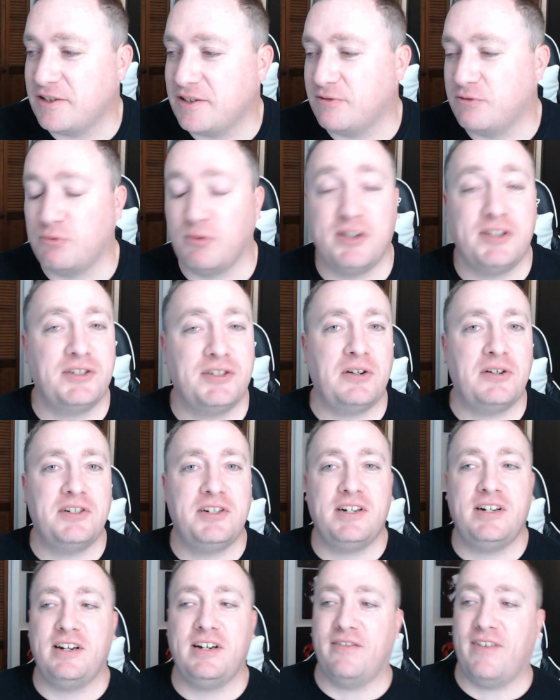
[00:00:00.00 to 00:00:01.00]
I'll
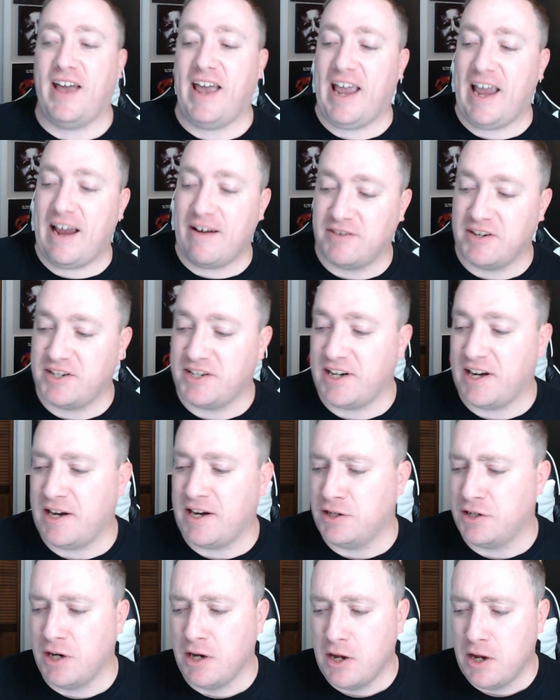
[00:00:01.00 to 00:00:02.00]
research it, and if I have to
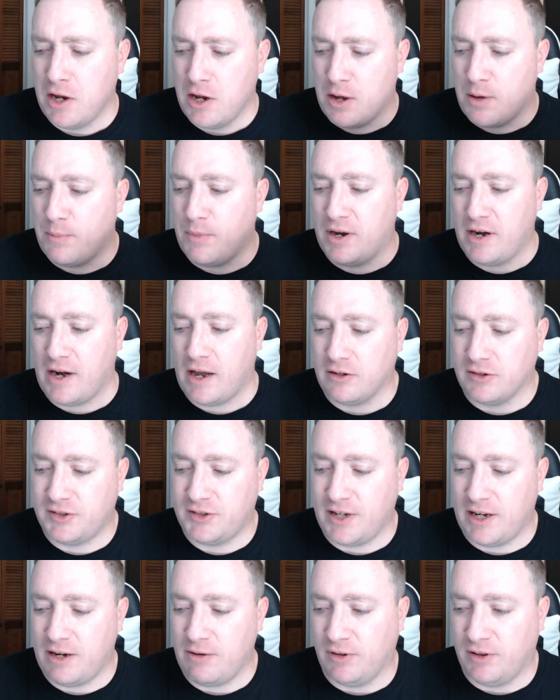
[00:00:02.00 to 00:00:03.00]
change, but I'll
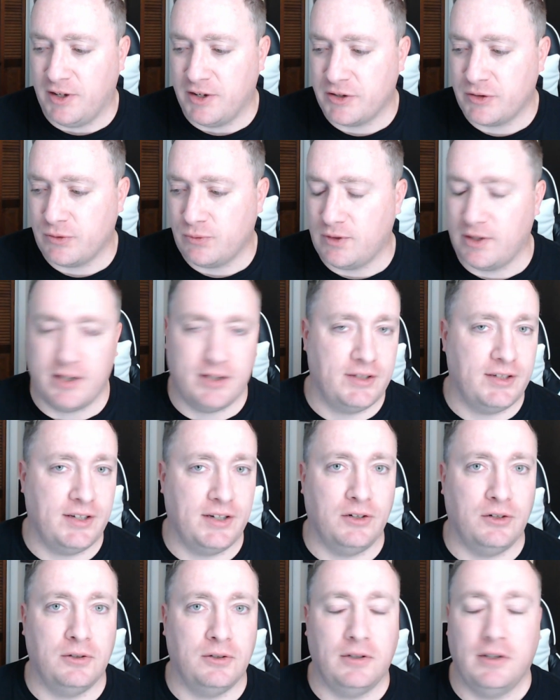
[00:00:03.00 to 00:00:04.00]
stay with this one
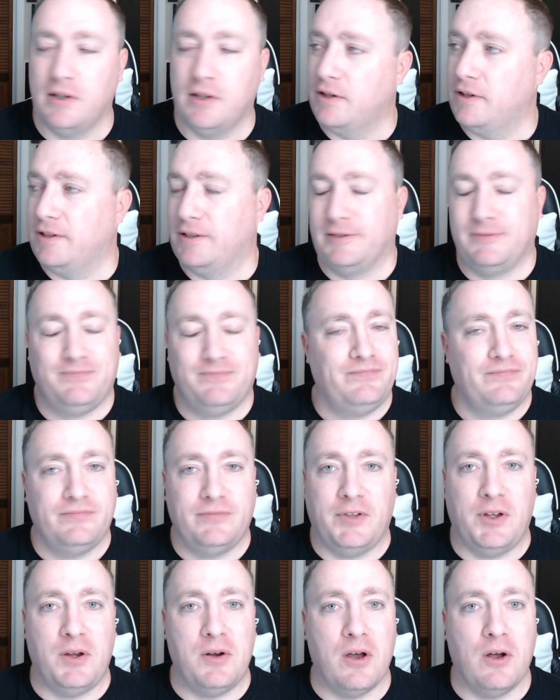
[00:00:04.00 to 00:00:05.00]
until,
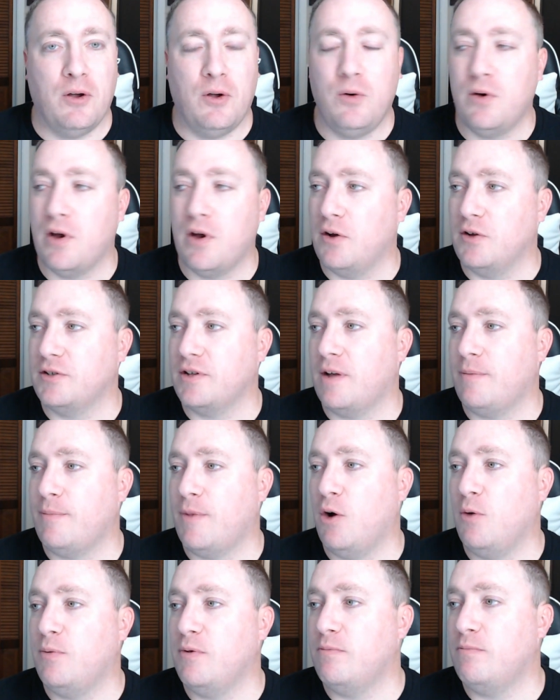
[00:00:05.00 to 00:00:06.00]
who knows. I'm
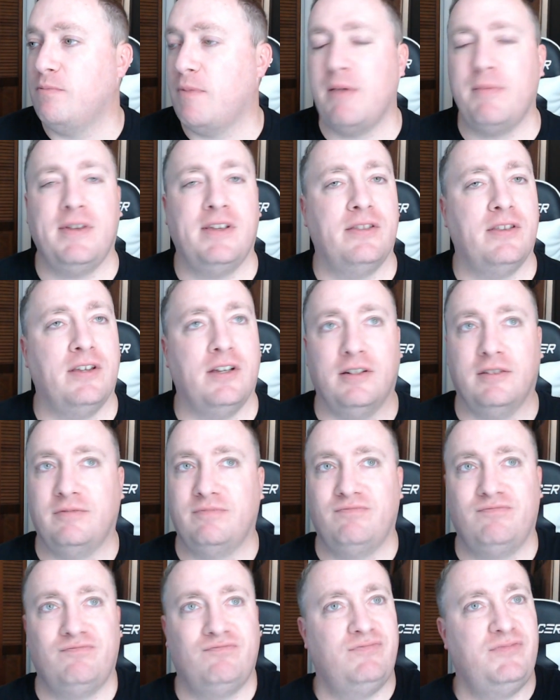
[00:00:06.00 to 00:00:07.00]
hoping maybe in the
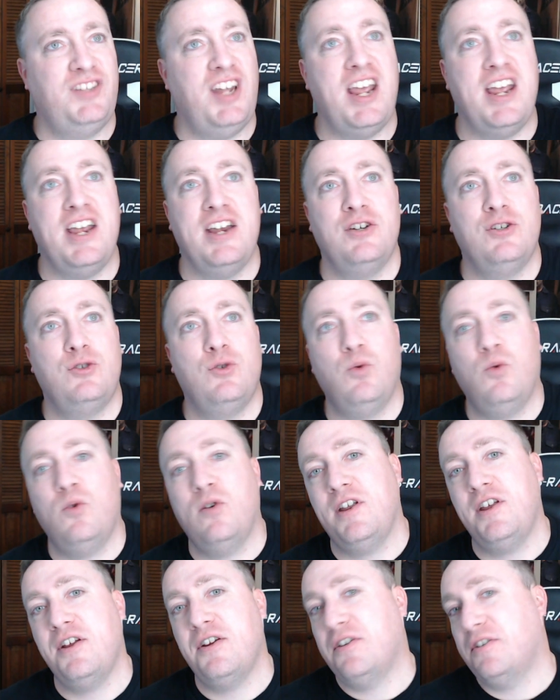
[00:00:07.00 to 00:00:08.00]
10,
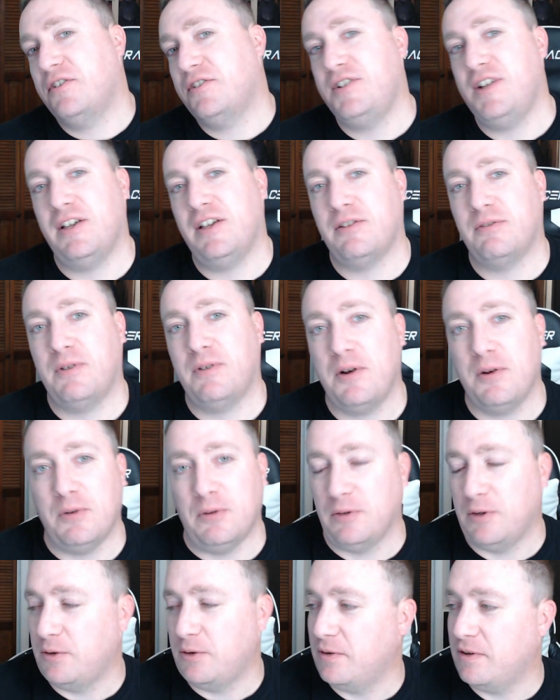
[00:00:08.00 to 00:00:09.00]
20 years down the
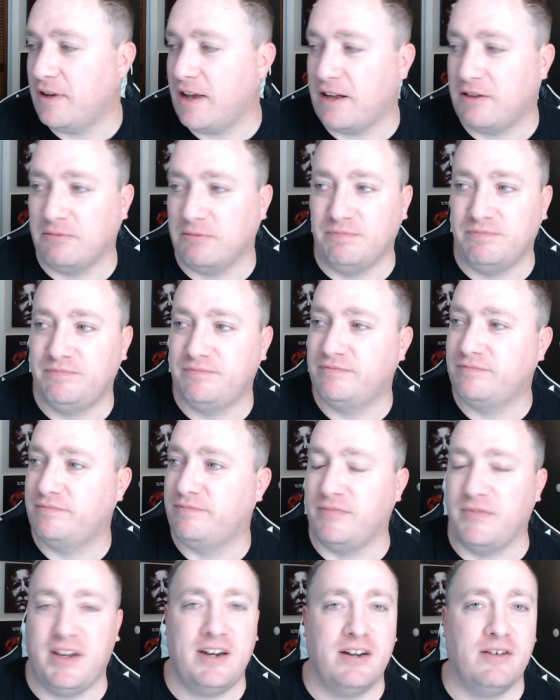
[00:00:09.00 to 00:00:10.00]
road, I'll
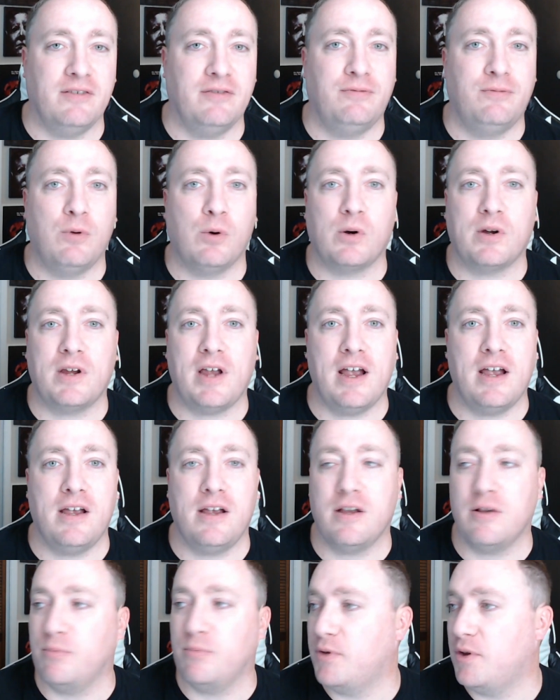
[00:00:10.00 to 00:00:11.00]
need a
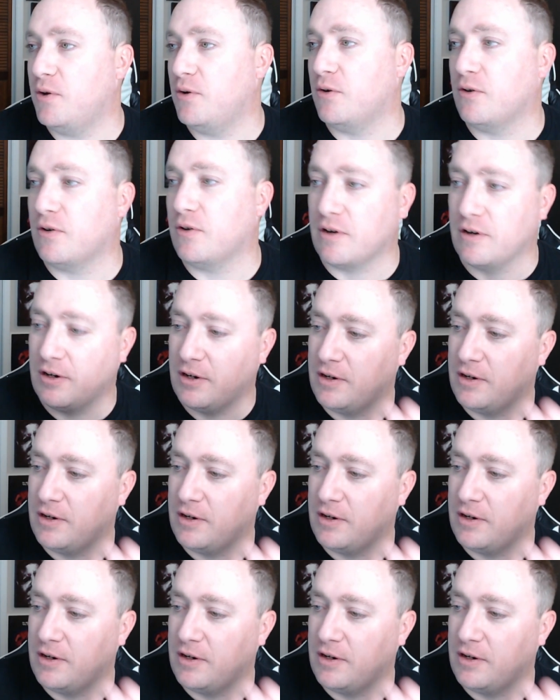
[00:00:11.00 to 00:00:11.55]
4K computer.